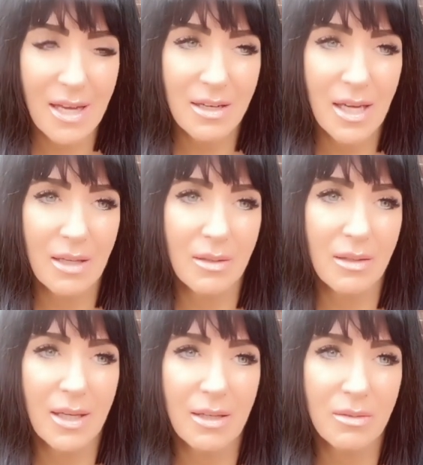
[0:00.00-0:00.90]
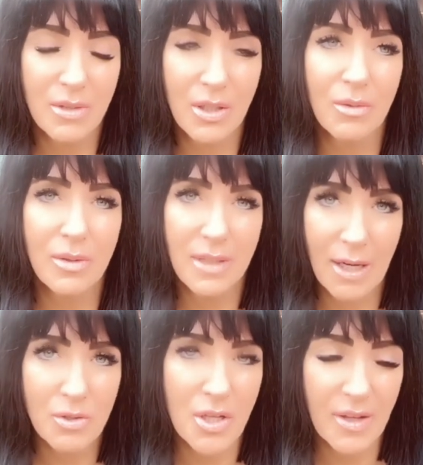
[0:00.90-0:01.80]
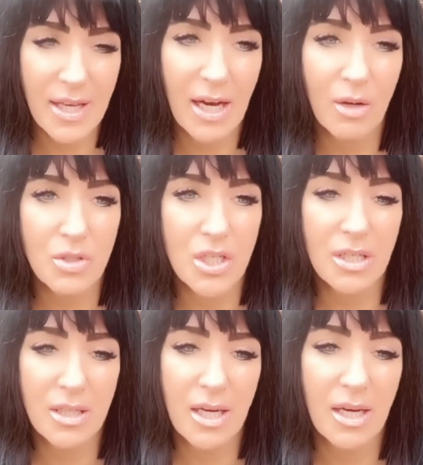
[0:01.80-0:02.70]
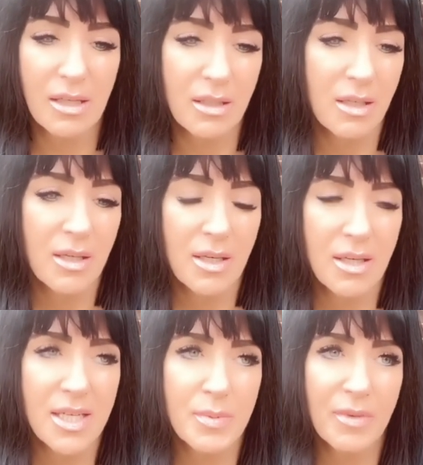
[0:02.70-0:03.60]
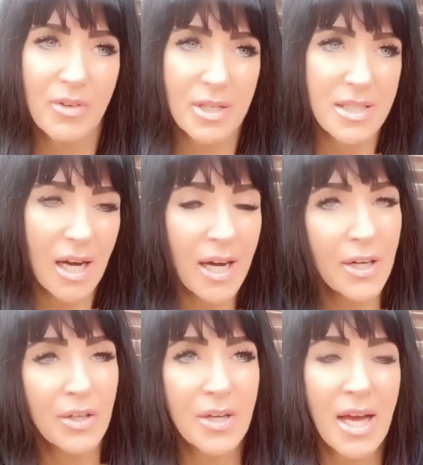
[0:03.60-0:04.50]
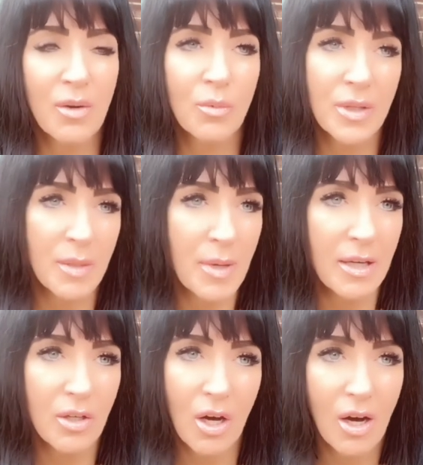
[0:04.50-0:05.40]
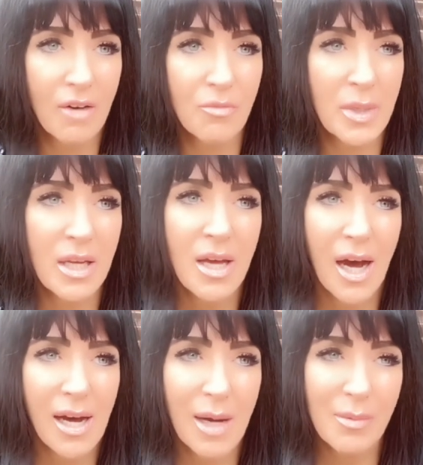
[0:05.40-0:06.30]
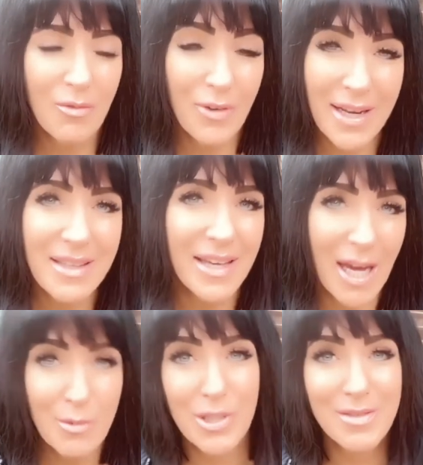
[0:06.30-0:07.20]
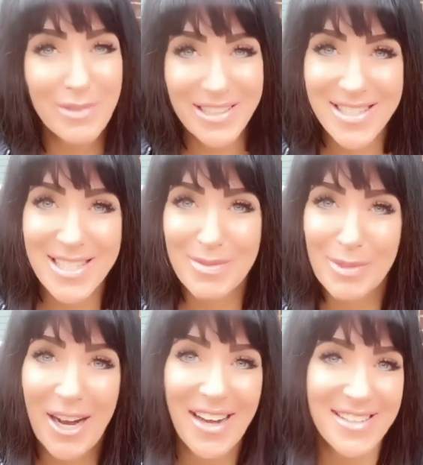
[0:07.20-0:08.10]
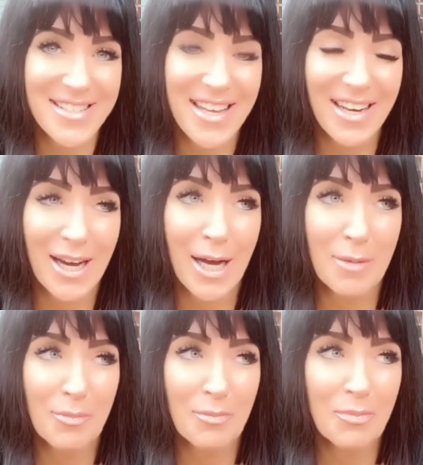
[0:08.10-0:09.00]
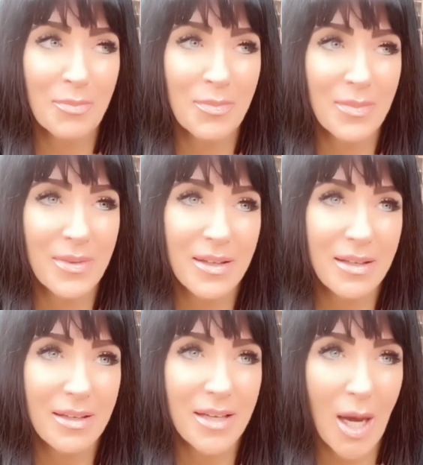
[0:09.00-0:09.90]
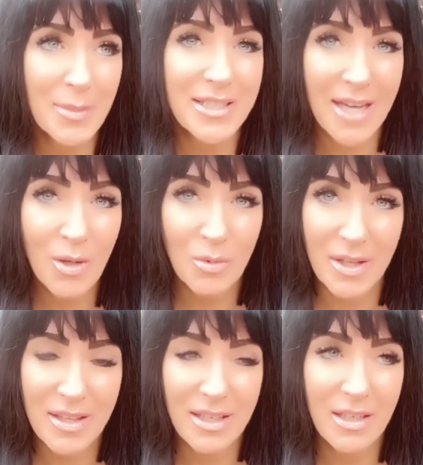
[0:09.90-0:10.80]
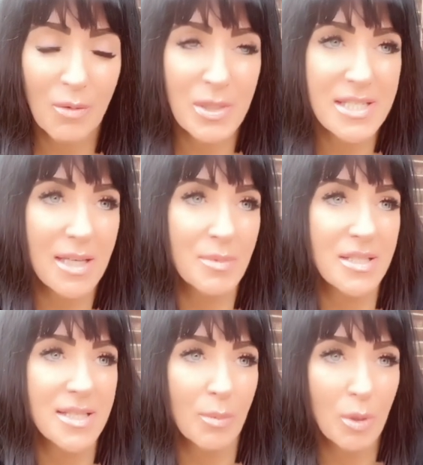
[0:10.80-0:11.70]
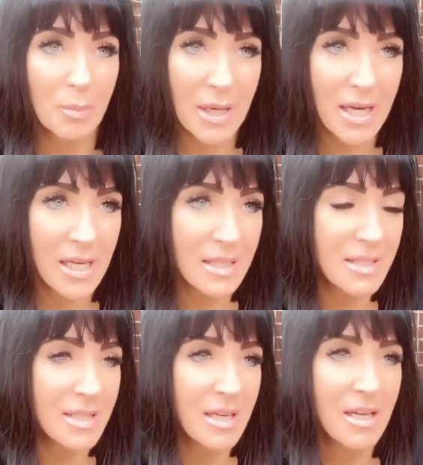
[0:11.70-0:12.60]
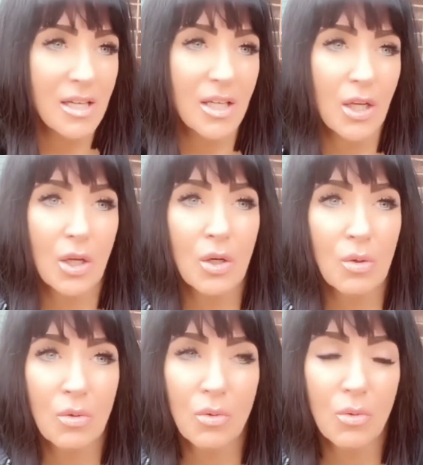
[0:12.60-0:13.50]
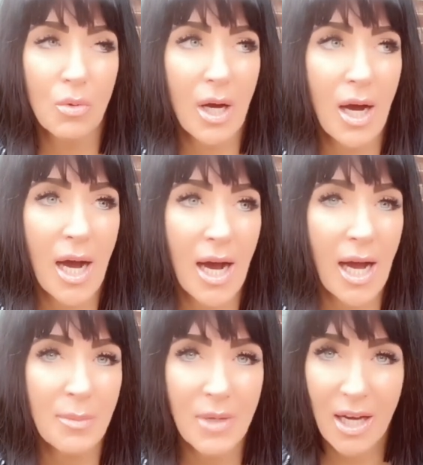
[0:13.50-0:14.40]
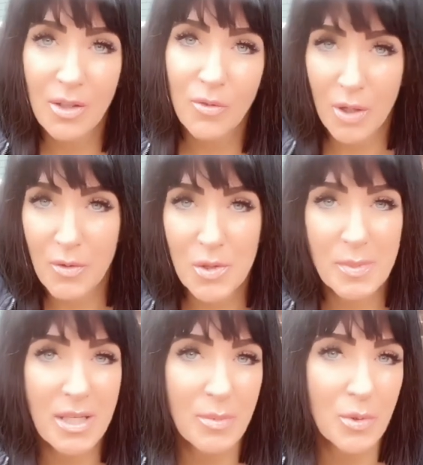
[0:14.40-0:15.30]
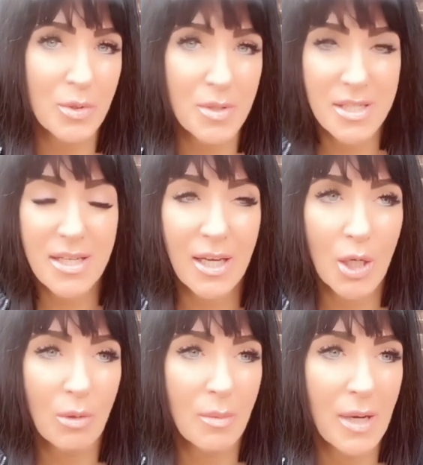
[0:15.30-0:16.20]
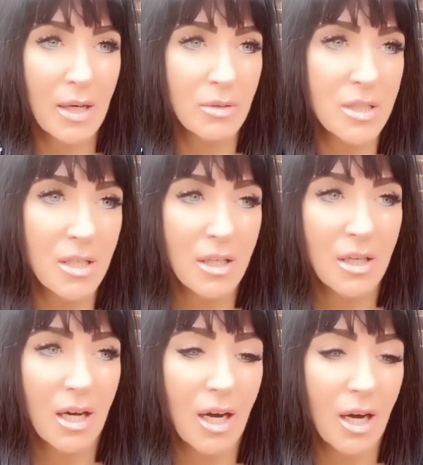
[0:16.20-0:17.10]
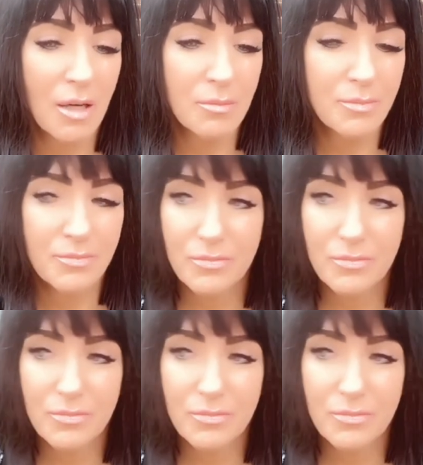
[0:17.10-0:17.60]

and, and like, you know, lounge on the couch and, and he's been very tired, had a really bad cough. But I, frankly, I'm just really surprised that I'm coming down with it. We slept in separate beds. You know, I, am kind of one of those people who's psycho about um,